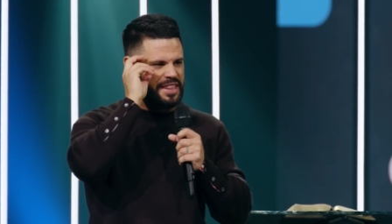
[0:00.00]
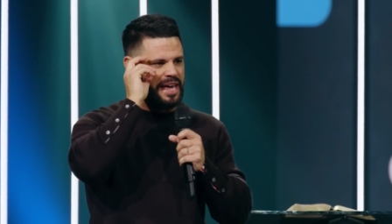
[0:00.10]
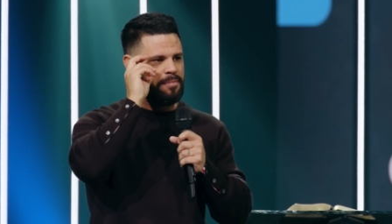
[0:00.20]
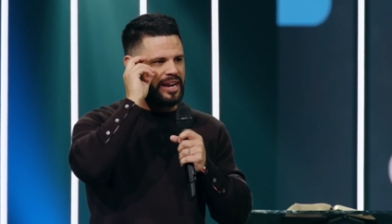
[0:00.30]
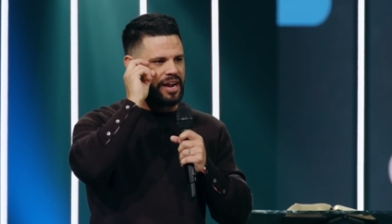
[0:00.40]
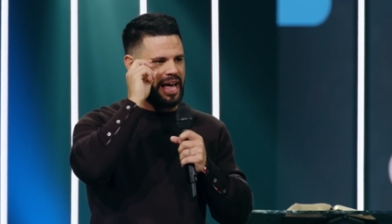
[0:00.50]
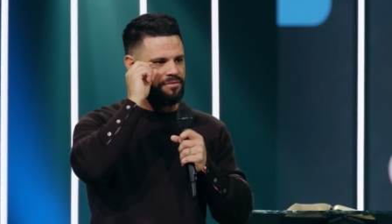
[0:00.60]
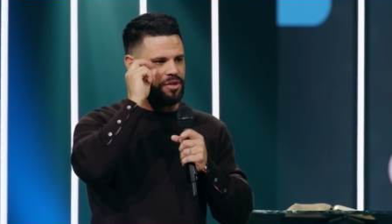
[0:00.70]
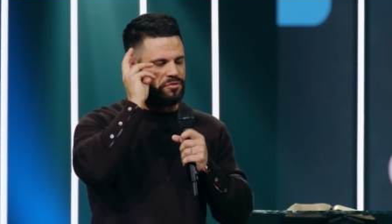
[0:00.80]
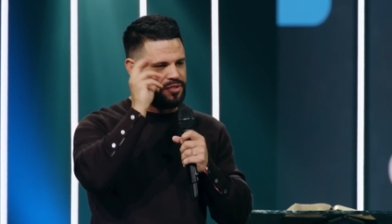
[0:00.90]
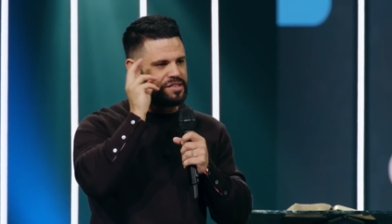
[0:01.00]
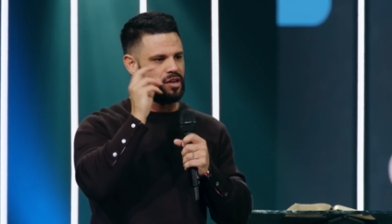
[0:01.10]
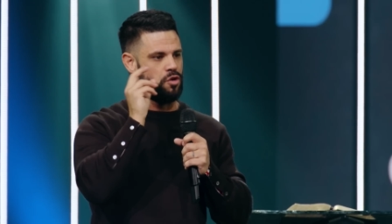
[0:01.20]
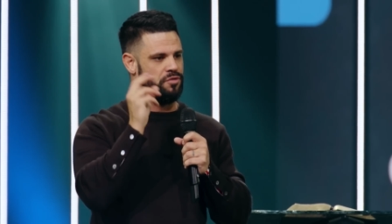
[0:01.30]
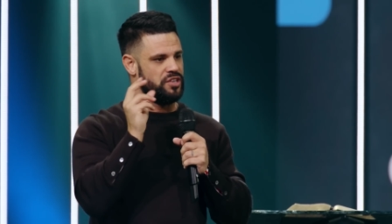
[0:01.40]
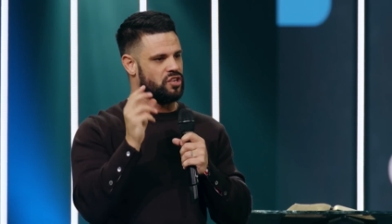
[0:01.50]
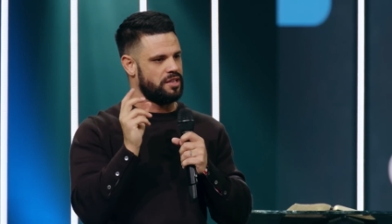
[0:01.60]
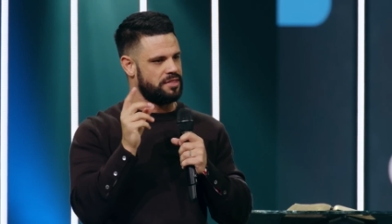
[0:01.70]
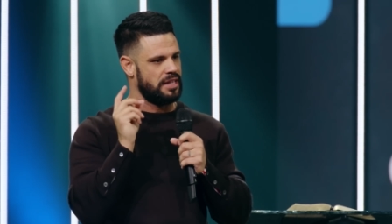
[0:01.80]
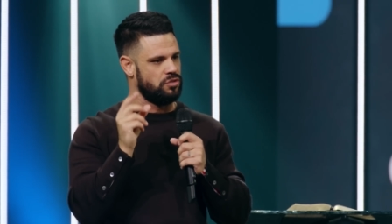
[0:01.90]
they may not have the physical vision
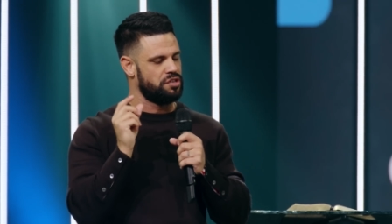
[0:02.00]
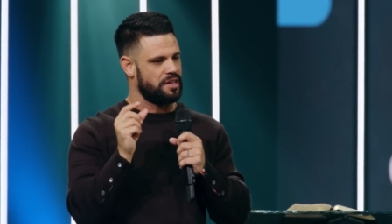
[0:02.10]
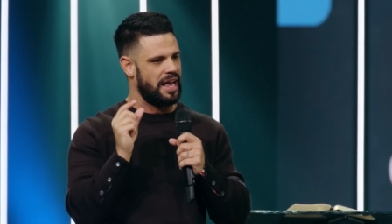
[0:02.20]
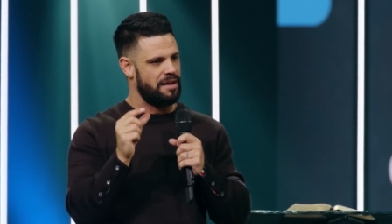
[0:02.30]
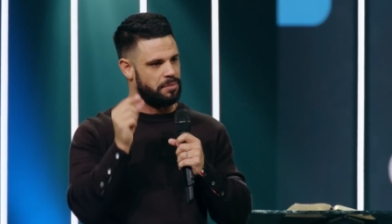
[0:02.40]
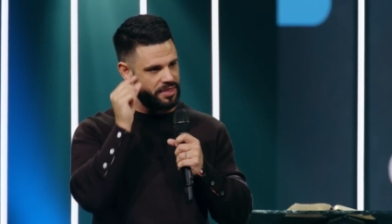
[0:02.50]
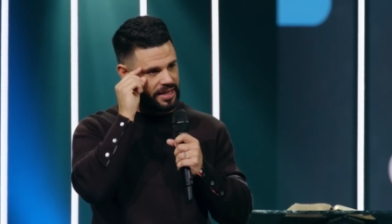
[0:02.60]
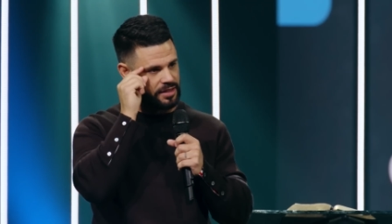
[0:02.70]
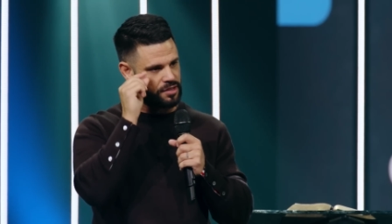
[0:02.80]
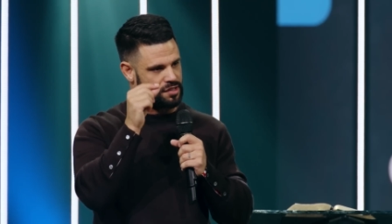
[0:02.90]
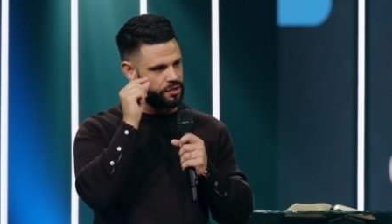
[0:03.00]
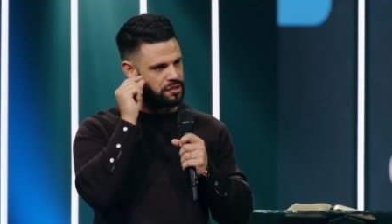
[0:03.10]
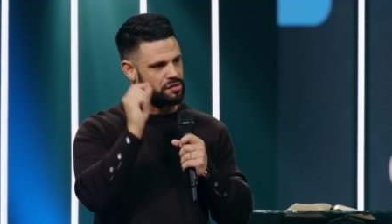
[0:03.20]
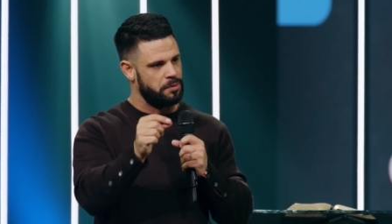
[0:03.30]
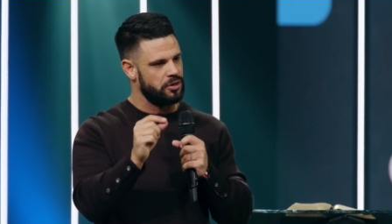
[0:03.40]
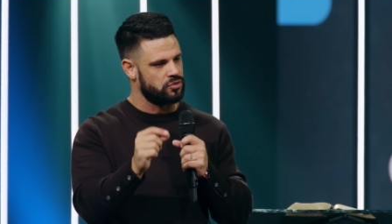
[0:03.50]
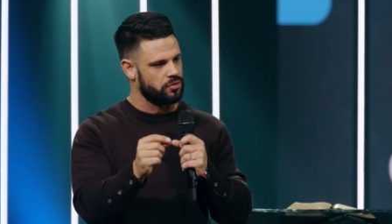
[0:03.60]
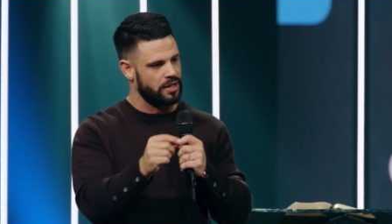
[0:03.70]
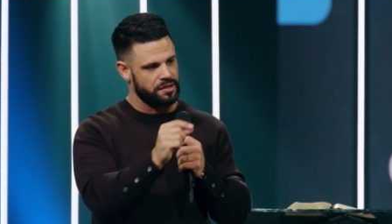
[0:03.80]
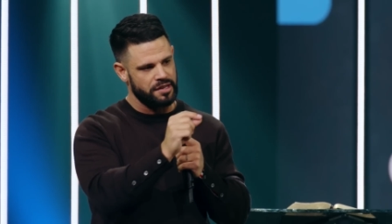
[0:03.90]
that they used to have, but they can discern spiritual
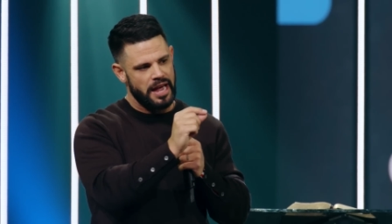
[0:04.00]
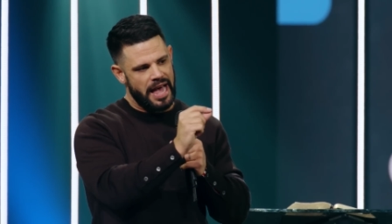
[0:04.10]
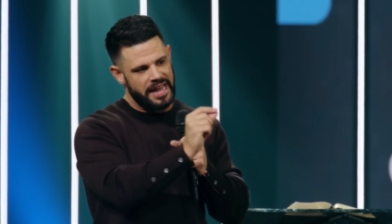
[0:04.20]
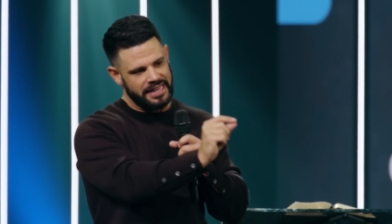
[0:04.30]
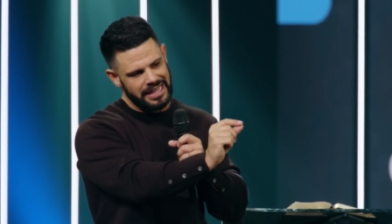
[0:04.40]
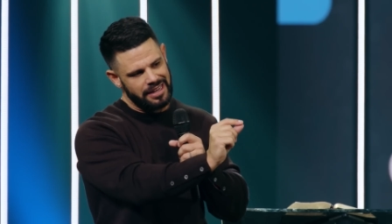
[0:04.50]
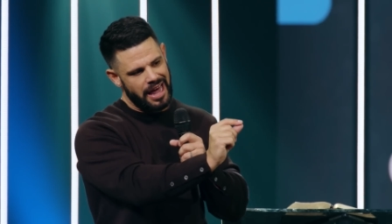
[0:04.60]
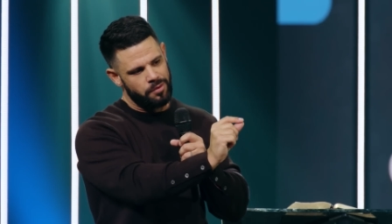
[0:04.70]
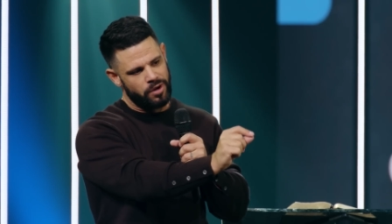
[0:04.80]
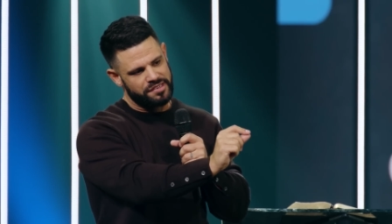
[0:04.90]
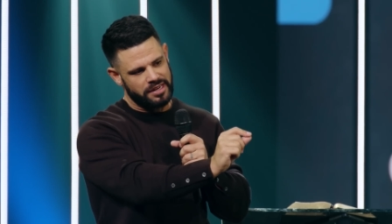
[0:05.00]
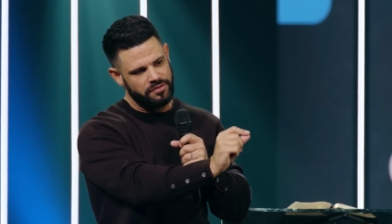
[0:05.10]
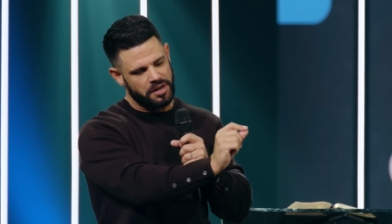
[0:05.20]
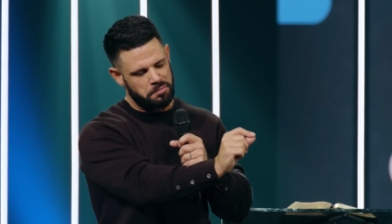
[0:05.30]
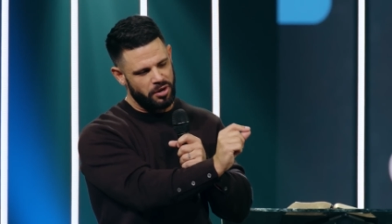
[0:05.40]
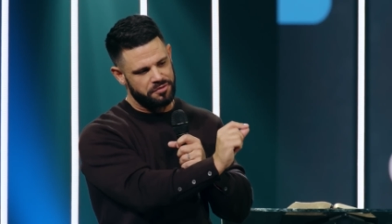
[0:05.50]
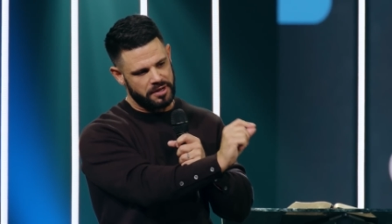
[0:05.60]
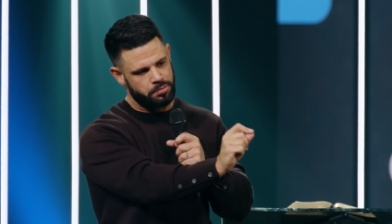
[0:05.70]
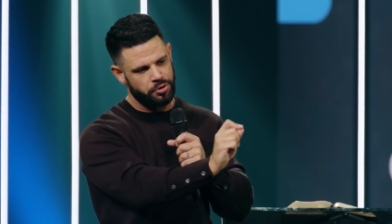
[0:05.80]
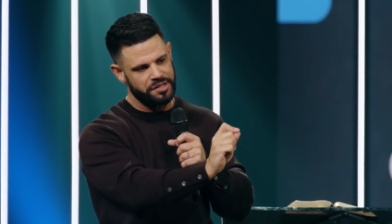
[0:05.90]
things. And Eli wasn't even a
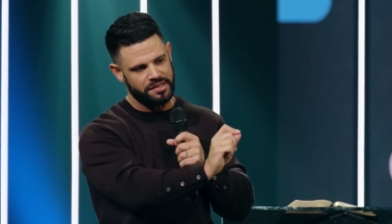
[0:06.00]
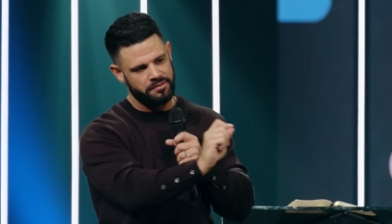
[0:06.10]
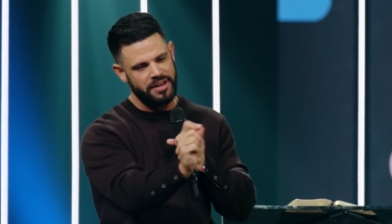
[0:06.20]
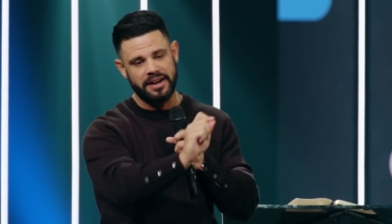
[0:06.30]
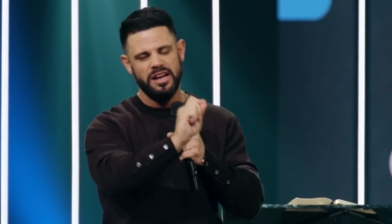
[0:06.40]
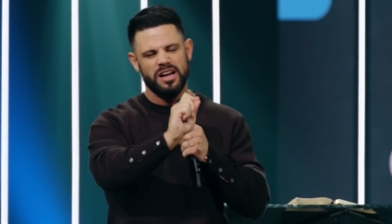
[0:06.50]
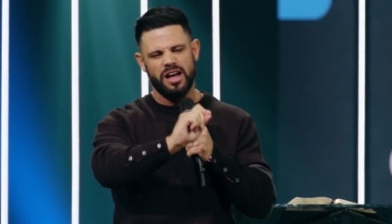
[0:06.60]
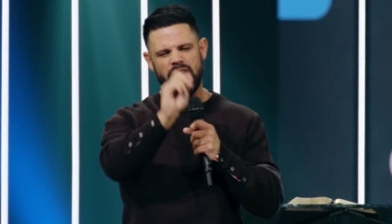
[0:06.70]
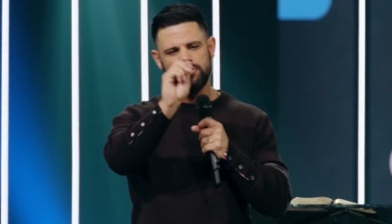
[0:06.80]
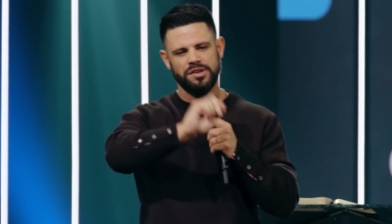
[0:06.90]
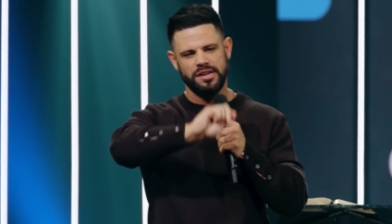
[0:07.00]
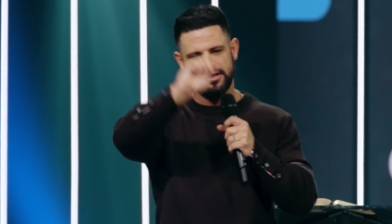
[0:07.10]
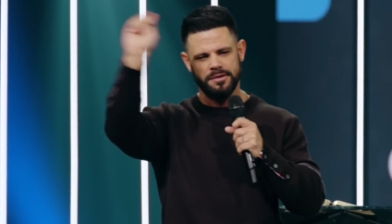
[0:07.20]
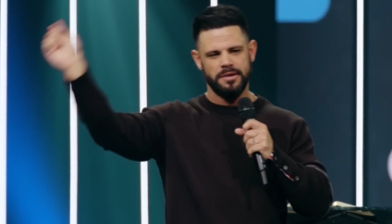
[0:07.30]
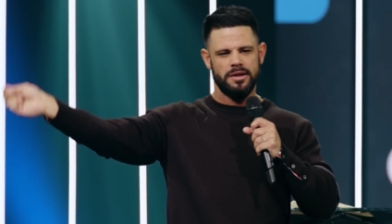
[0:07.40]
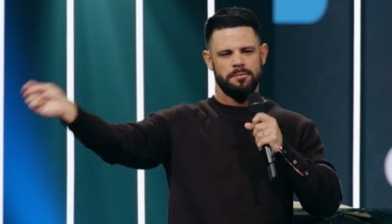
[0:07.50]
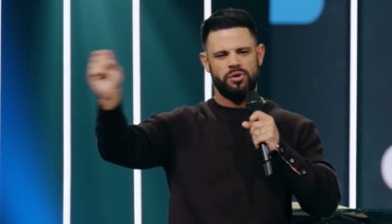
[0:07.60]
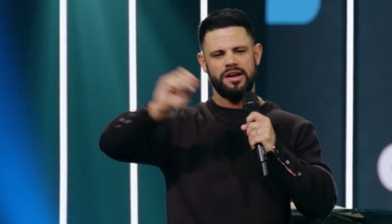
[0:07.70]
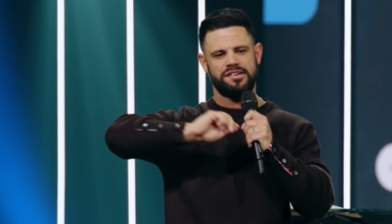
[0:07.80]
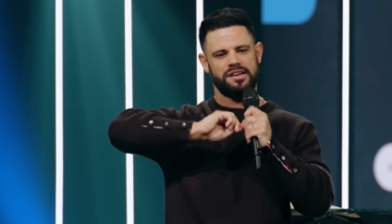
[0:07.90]
perfect priest. In fact, God was in the
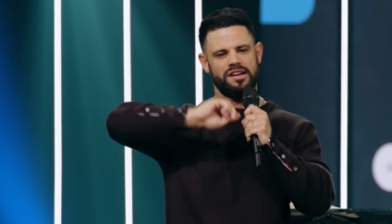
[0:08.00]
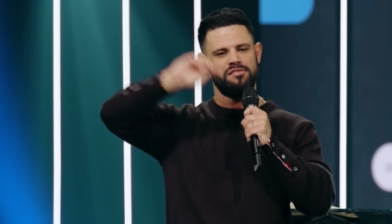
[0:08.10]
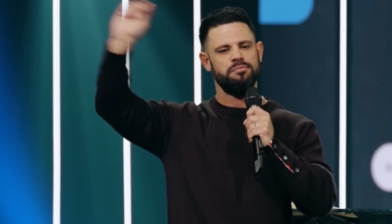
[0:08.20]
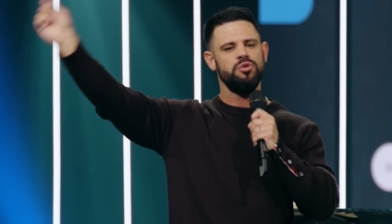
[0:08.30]
process of